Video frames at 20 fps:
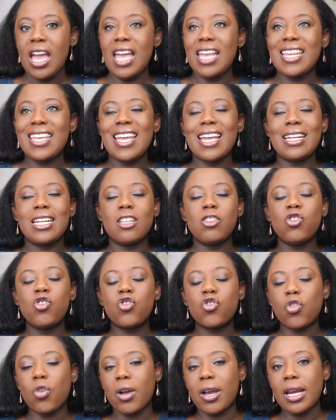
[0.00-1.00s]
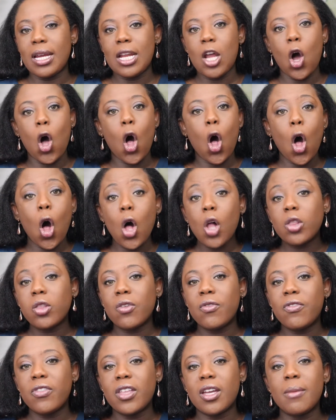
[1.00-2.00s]
and he had enjoyed
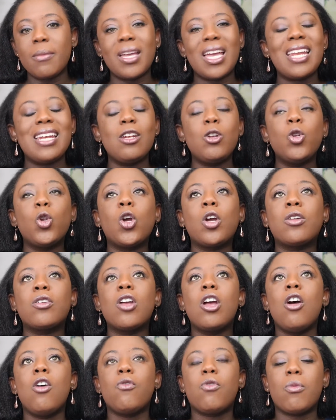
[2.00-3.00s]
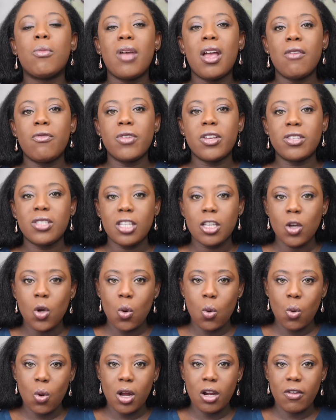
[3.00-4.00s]
all of them and learned from every
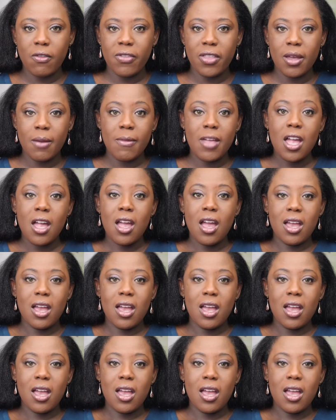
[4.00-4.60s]
single one of them.